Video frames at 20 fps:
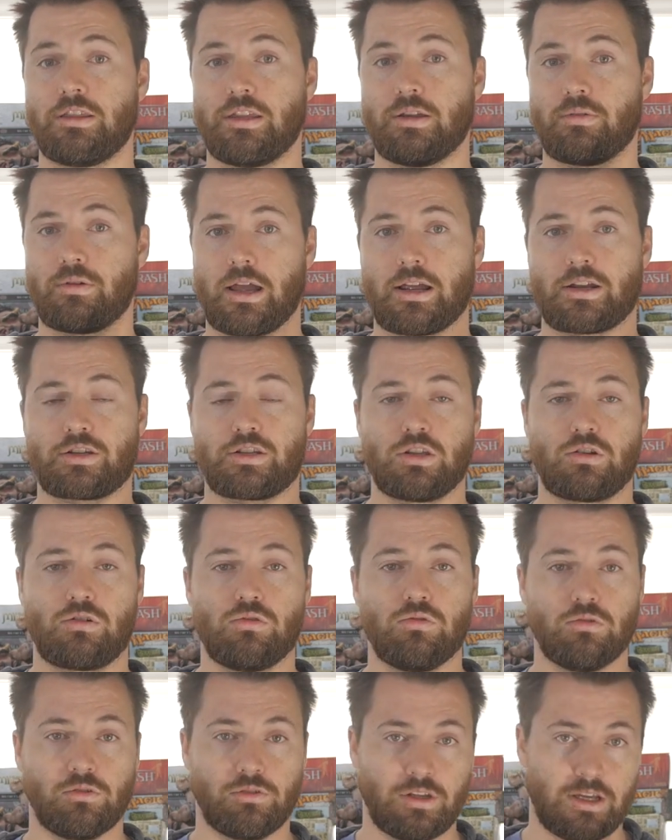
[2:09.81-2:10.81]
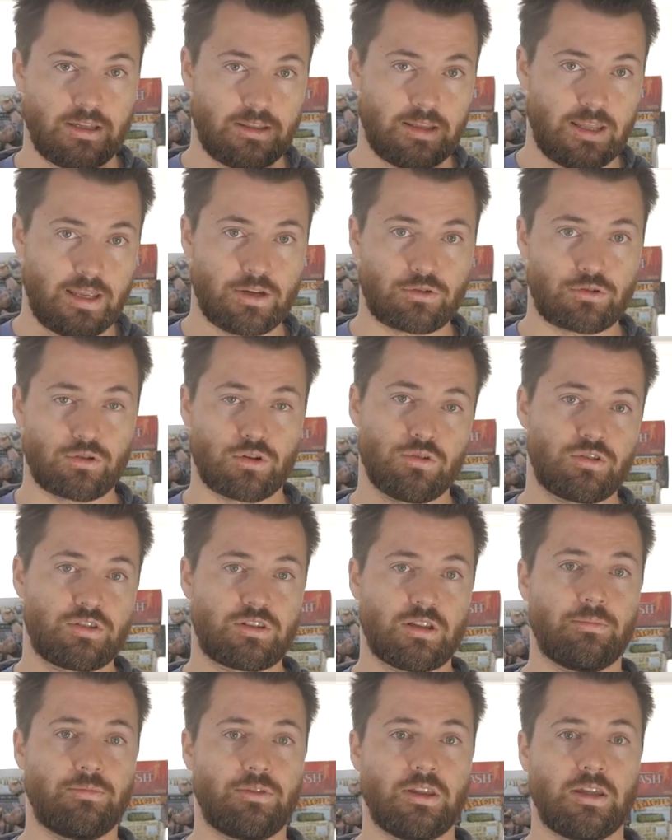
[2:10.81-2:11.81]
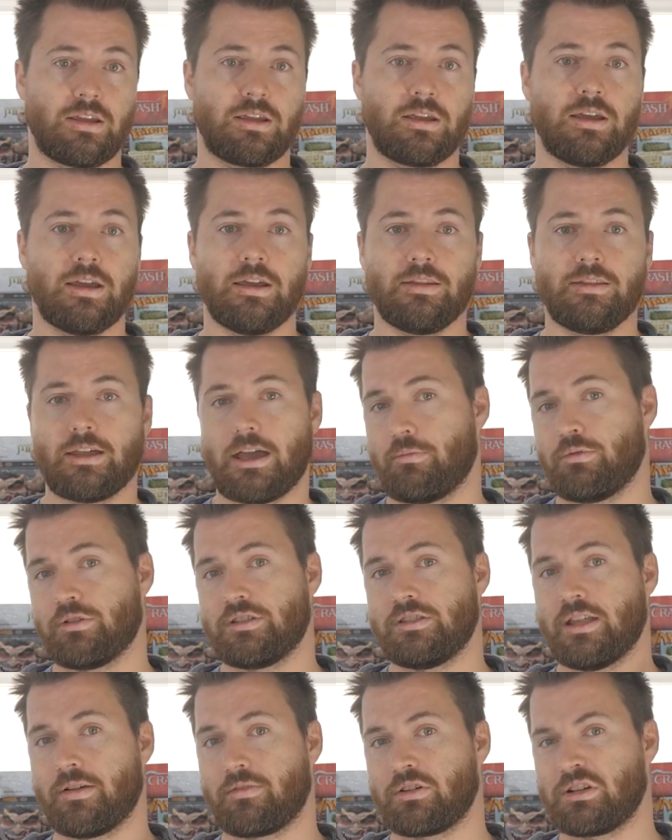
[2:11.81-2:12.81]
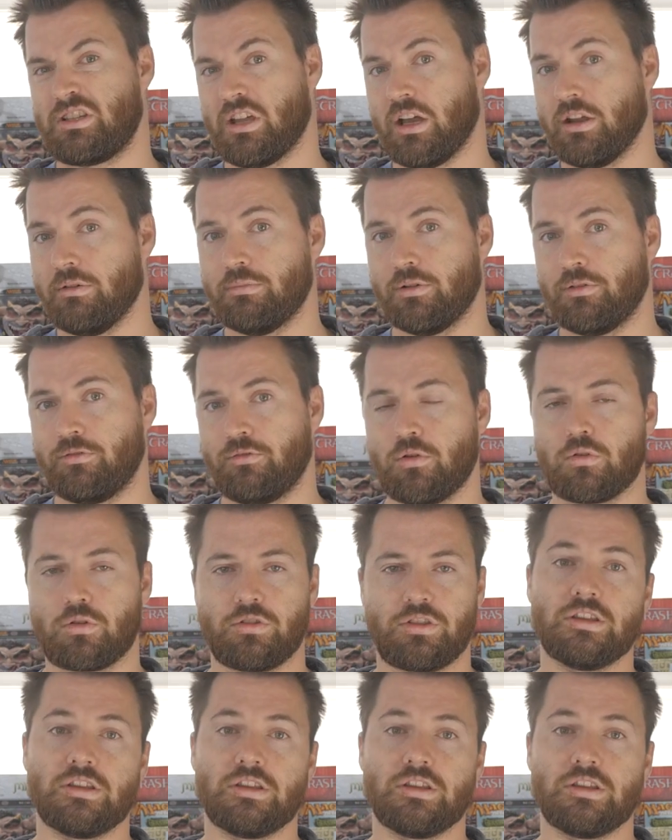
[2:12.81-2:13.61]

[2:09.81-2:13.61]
They were actually cool. They introduced something that was never done before,